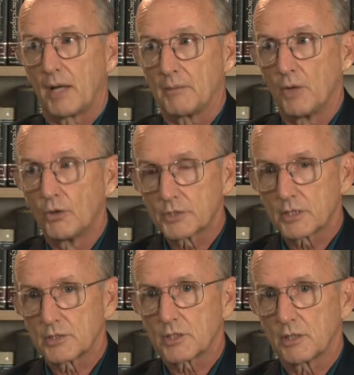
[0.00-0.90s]
by most
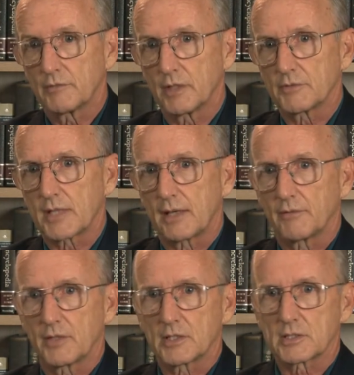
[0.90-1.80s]
conservatives out
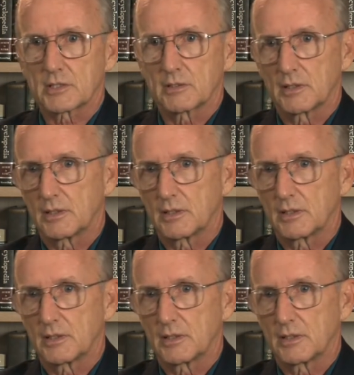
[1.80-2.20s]
of this,